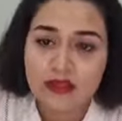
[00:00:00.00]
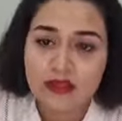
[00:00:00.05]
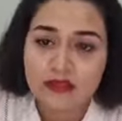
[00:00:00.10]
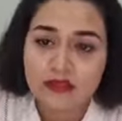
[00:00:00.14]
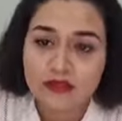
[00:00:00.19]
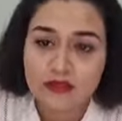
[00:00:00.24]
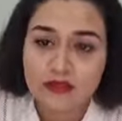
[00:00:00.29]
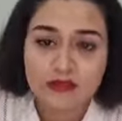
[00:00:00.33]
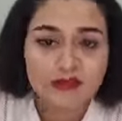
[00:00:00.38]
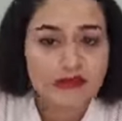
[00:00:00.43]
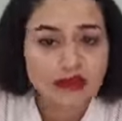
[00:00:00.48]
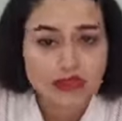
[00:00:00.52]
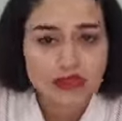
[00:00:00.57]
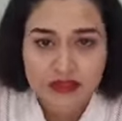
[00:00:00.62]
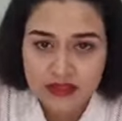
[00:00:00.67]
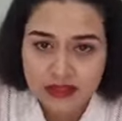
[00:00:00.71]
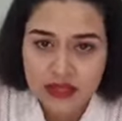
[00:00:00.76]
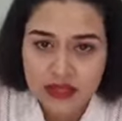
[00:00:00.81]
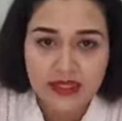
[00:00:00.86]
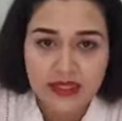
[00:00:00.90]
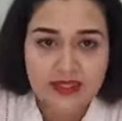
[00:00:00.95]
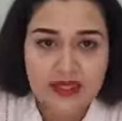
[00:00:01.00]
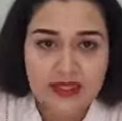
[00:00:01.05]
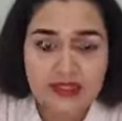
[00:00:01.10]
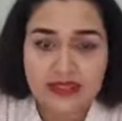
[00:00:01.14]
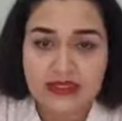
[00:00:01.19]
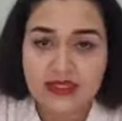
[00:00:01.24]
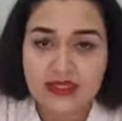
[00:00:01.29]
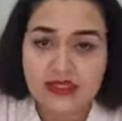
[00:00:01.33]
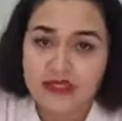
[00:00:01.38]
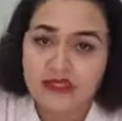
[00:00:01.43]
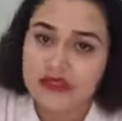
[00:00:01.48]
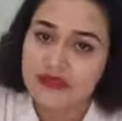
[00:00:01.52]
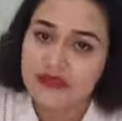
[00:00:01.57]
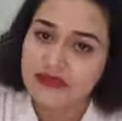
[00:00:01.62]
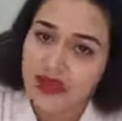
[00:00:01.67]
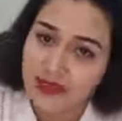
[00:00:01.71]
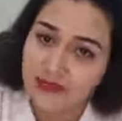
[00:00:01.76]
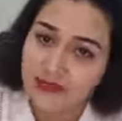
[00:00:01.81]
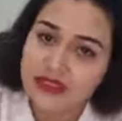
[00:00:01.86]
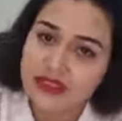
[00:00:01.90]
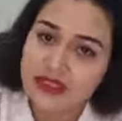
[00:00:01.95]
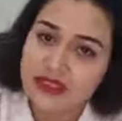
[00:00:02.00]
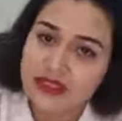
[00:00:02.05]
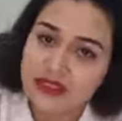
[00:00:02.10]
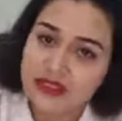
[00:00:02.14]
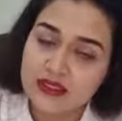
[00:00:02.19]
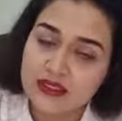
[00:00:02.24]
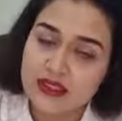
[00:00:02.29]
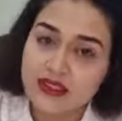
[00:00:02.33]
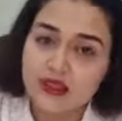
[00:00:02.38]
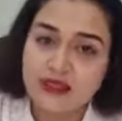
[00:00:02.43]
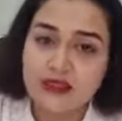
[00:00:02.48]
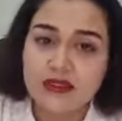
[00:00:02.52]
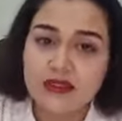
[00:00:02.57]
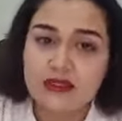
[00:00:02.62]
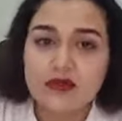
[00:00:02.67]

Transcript: So first, as I said, the family history.